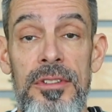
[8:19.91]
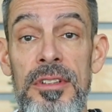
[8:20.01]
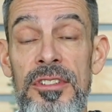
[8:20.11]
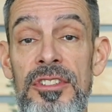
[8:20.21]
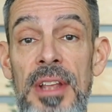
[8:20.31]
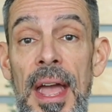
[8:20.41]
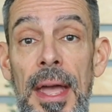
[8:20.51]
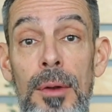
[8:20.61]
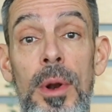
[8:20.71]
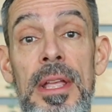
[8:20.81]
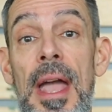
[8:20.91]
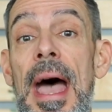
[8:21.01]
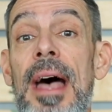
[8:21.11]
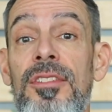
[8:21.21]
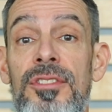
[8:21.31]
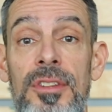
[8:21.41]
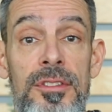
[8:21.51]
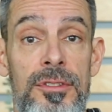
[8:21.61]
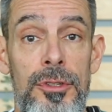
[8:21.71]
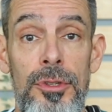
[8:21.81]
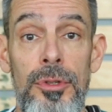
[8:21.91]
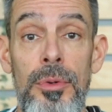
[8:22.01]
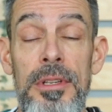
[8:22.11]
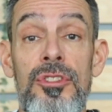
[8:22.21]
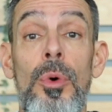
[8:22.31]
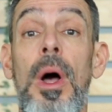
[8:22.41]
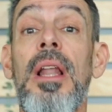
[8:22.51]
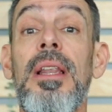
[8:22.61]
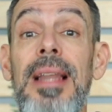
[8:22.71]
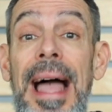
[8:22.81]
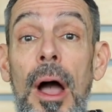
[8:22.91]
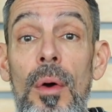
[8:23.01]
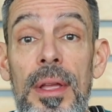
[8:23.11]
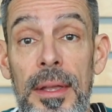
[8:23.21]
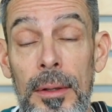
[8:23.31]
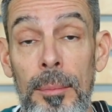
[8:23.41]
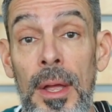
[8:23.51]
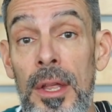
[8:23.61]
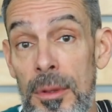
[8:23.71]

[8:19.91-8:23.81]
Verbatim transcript: Instead, what he asks us to do is to allow him